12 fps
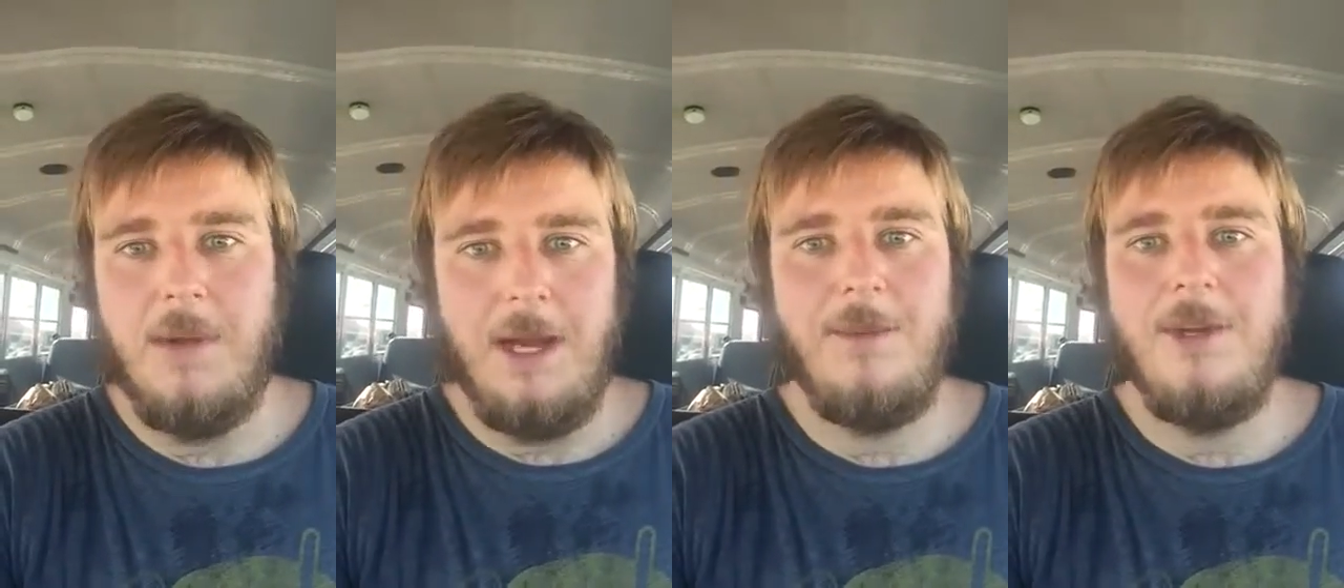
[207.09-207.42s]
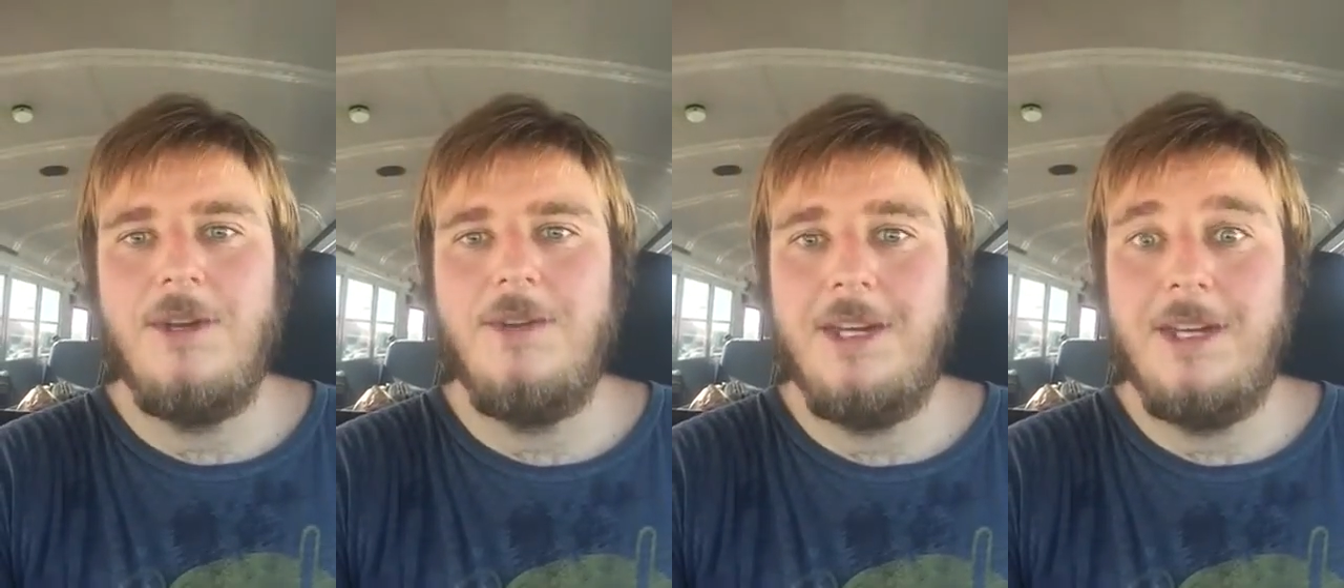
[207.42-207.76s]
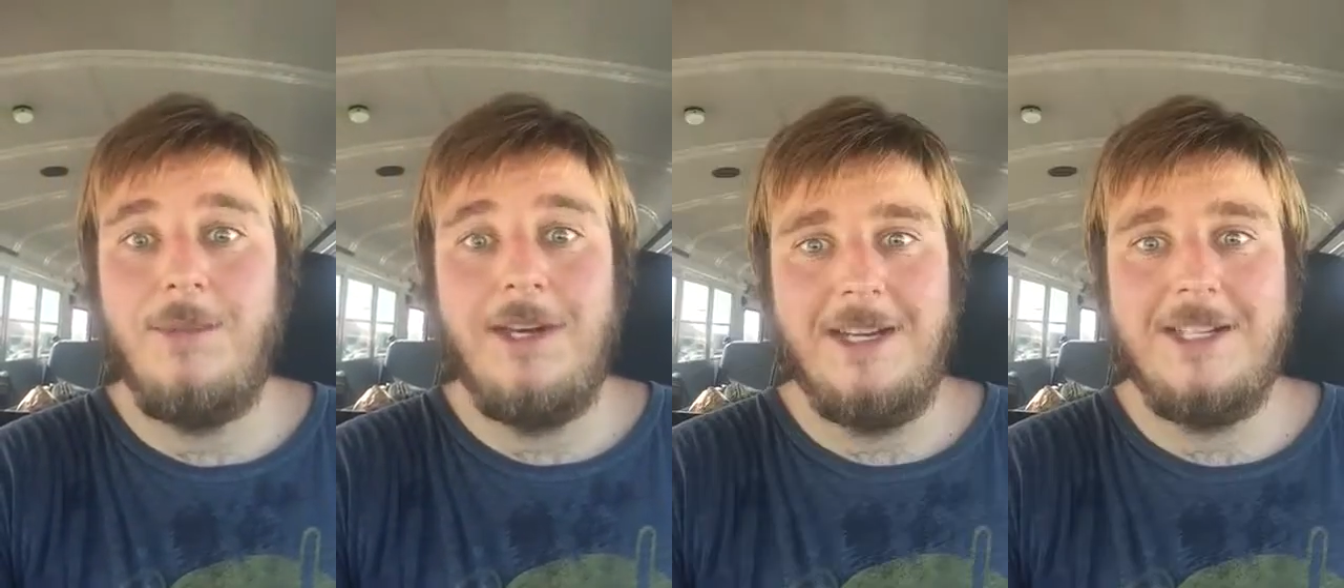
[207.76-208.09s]
maybe you need
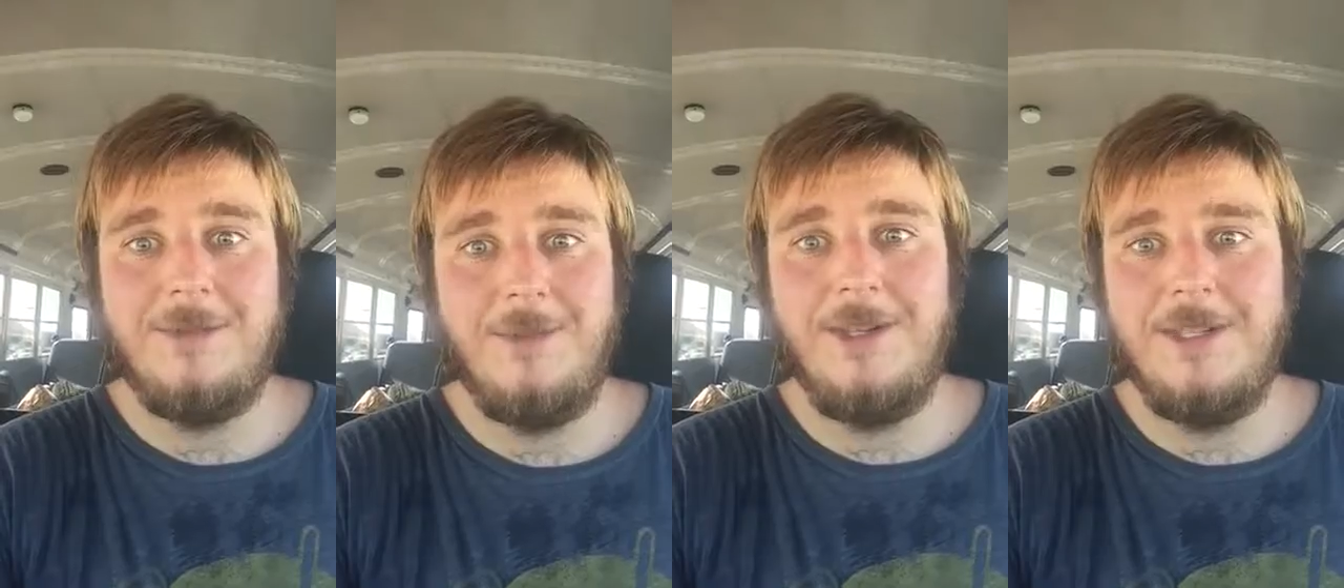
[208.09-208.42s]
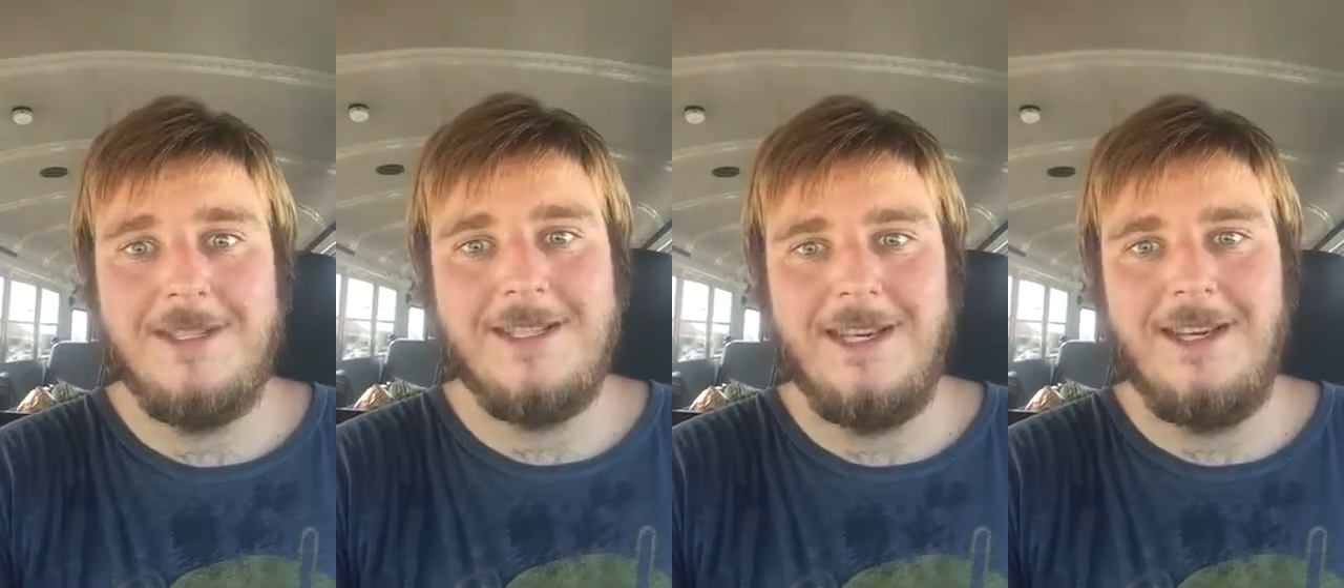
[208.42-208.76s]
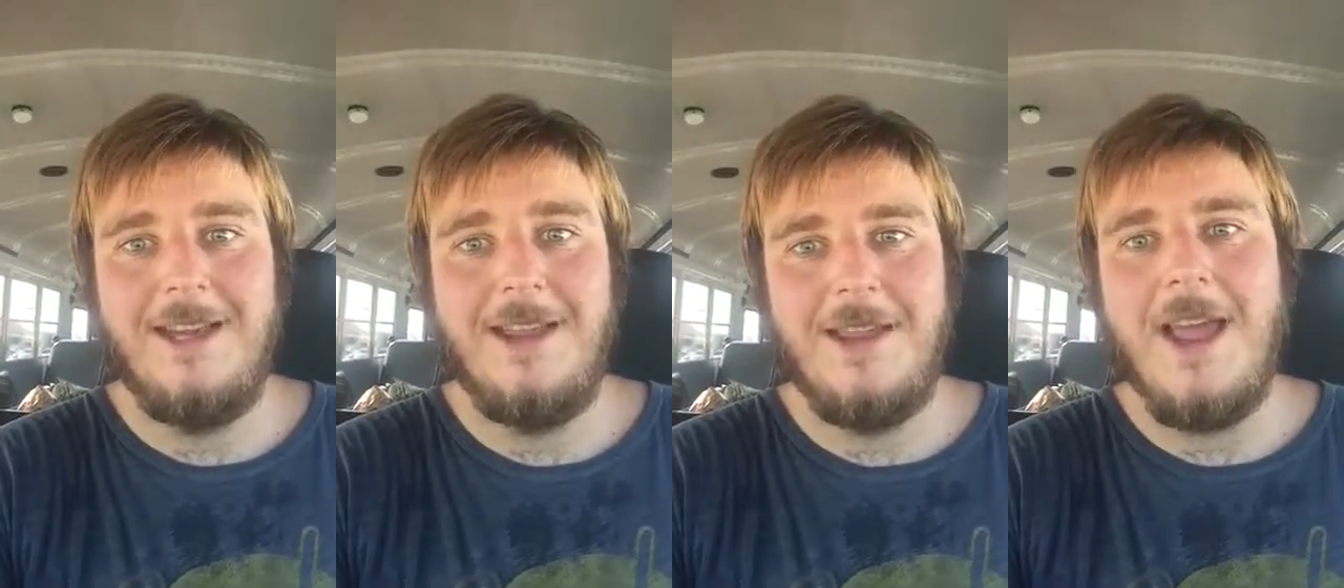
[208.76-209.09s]
to be
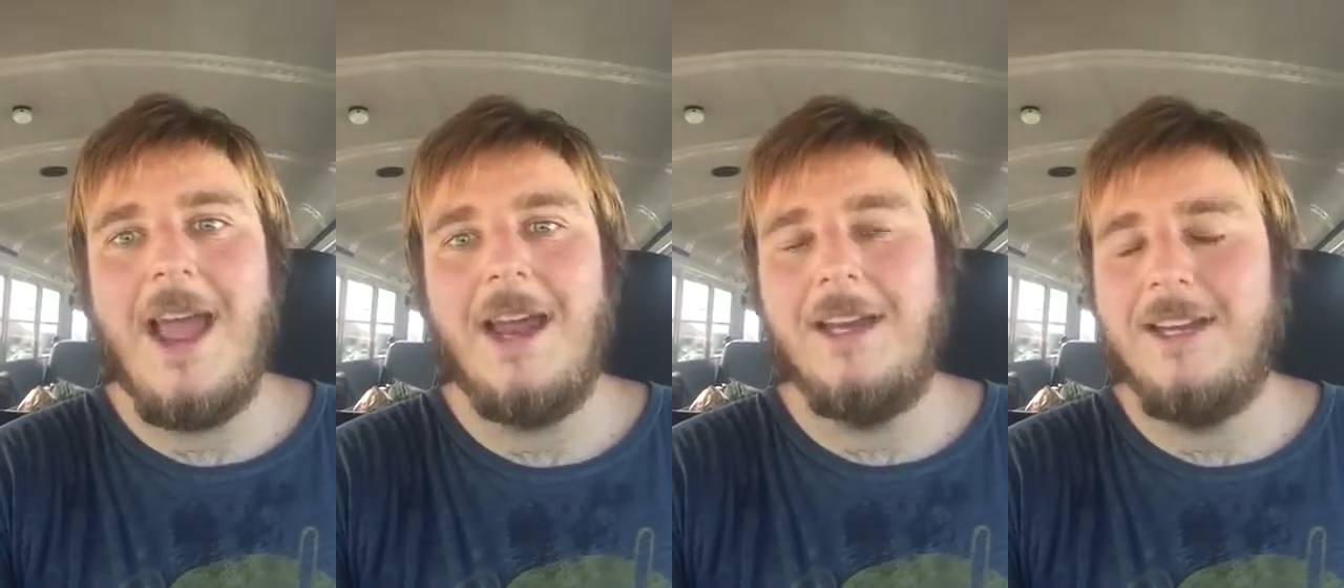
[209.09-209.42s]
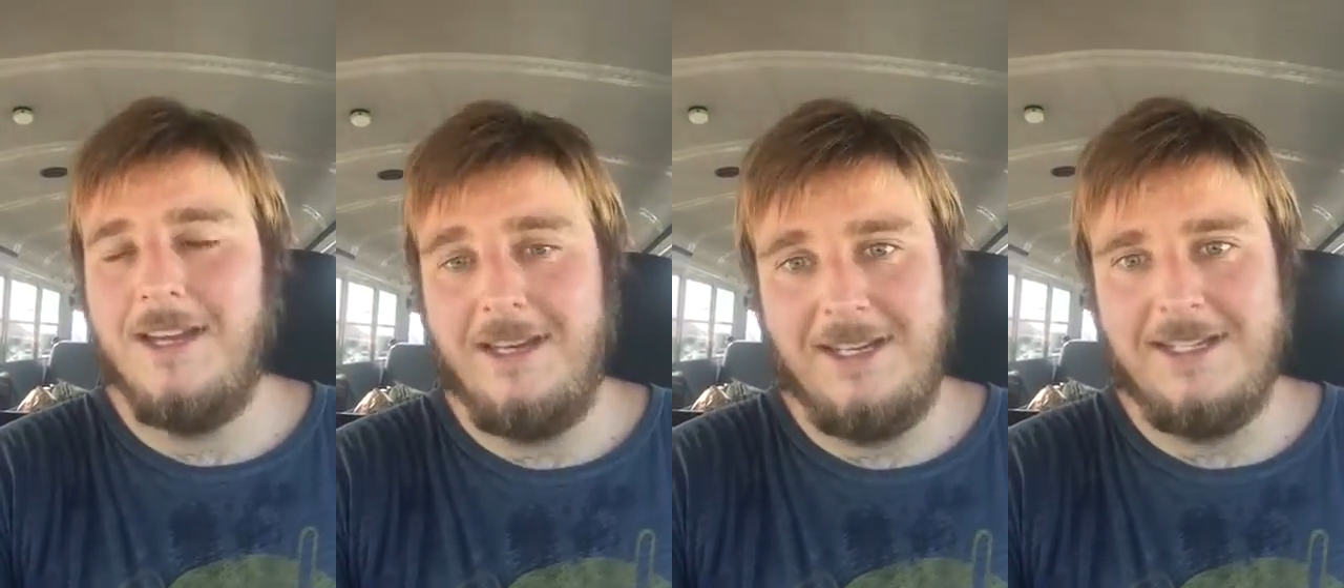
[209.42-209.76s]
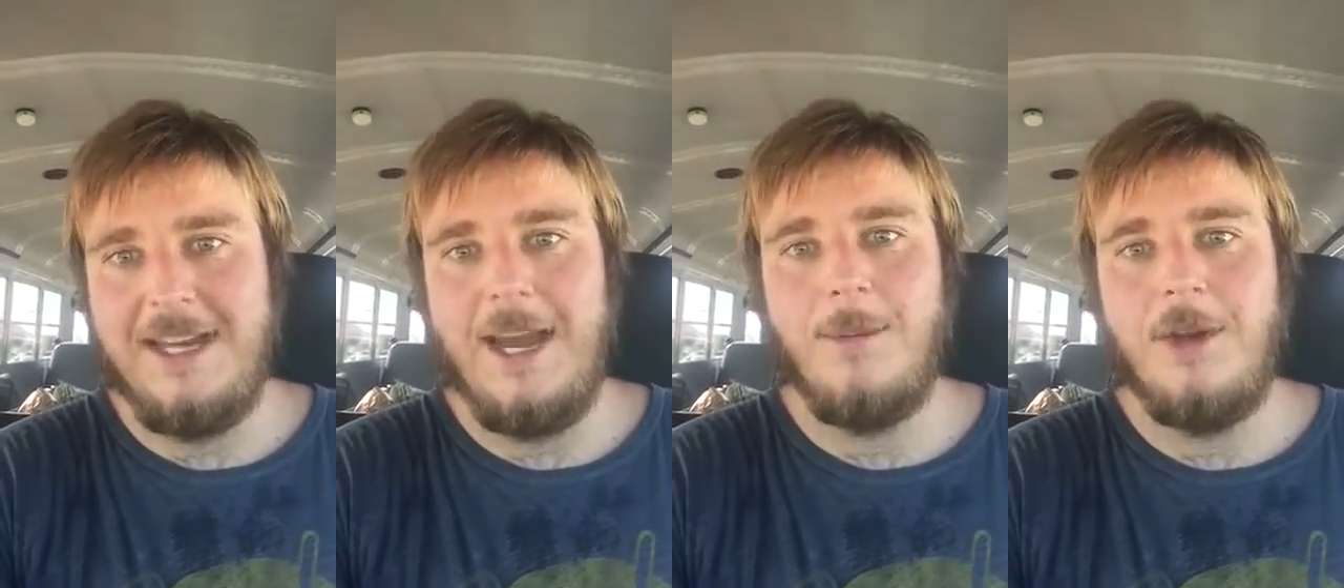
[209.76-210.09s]
experiencing that and
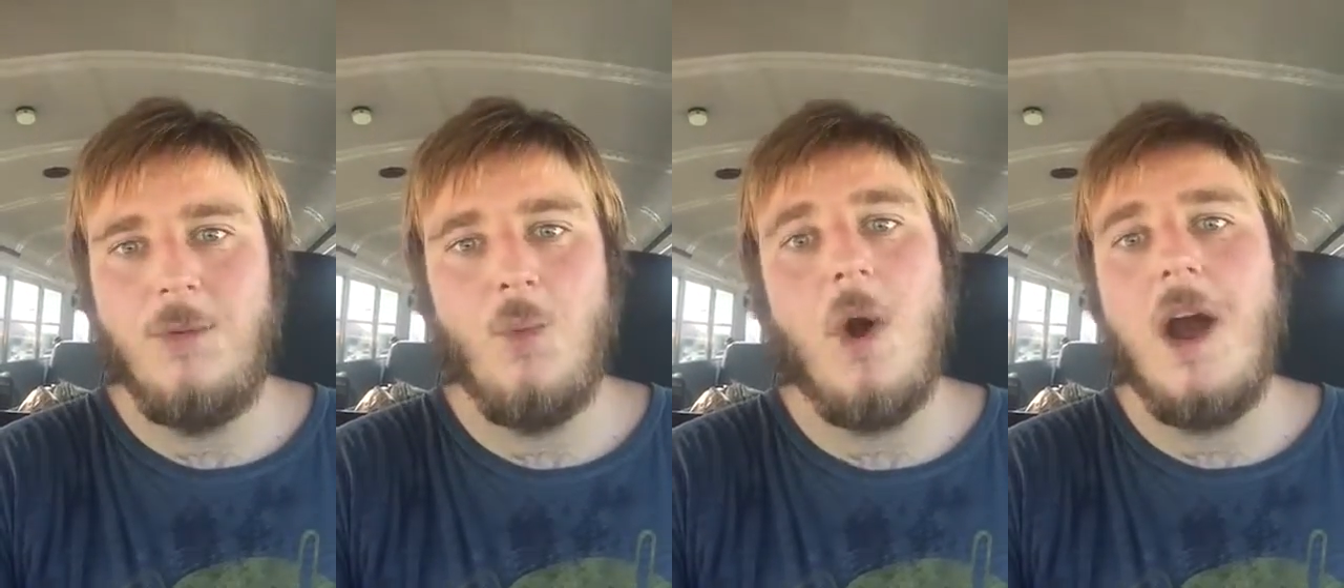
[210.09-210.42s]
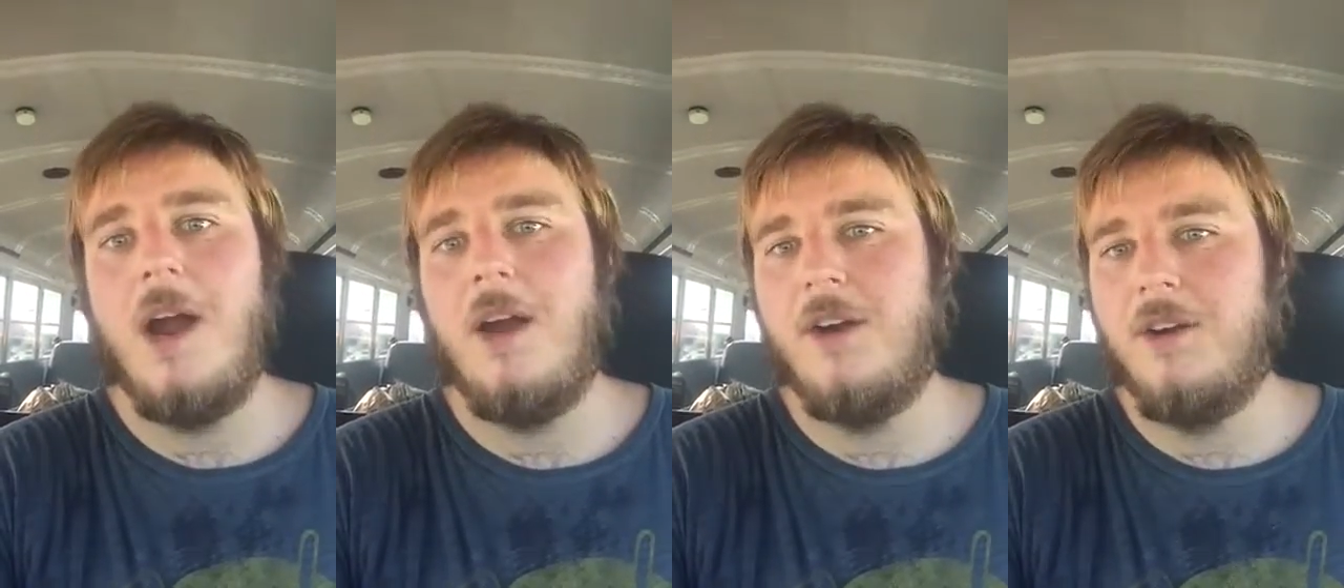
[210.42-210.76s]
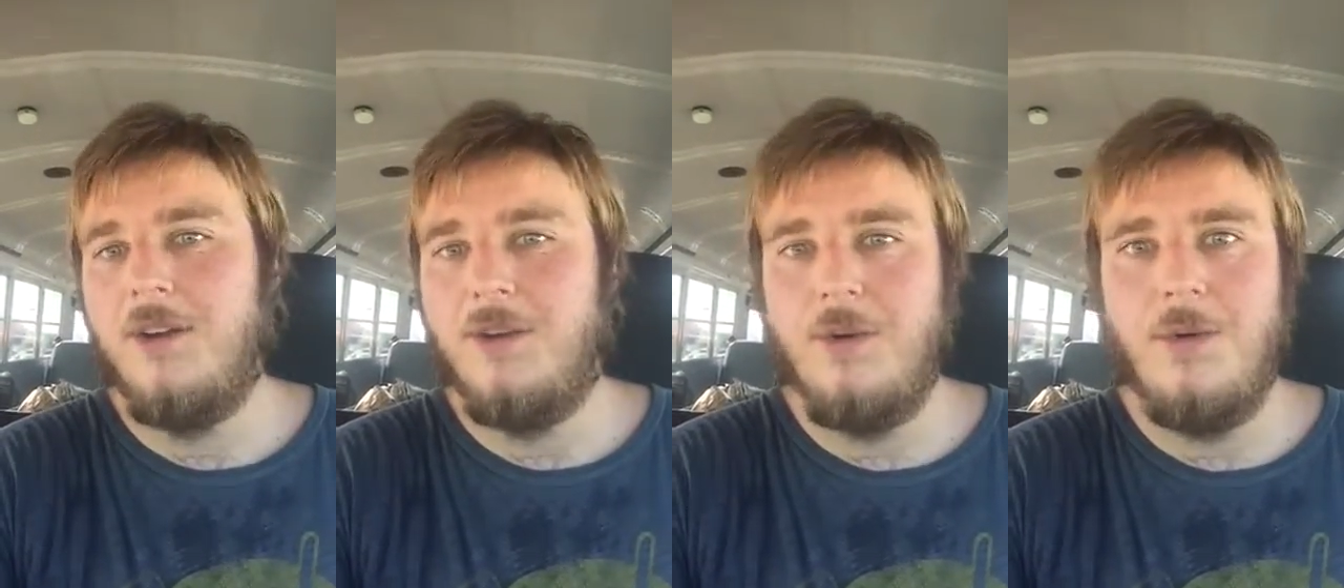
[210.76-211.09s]
examine, why are
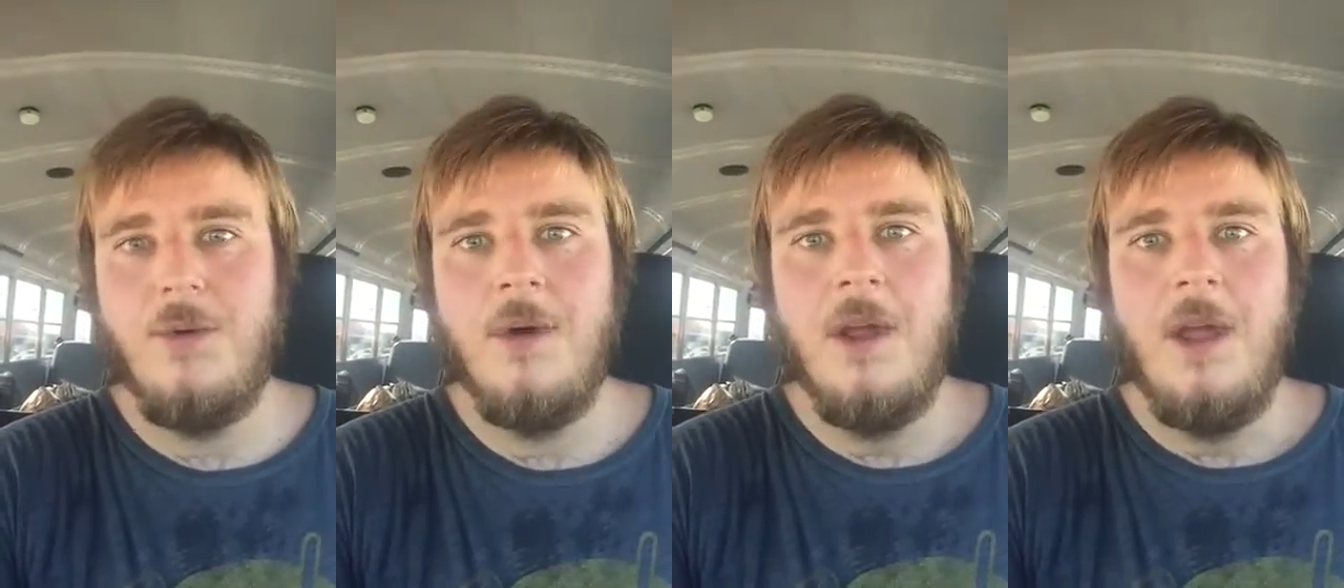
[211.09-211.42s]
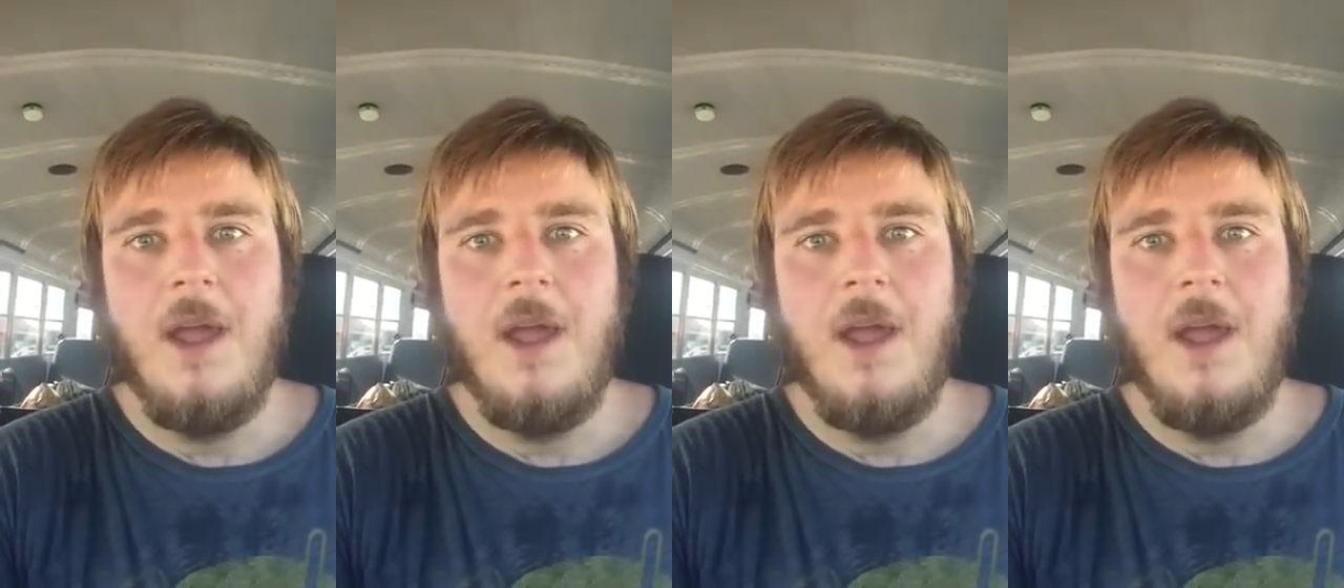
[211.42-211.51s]
you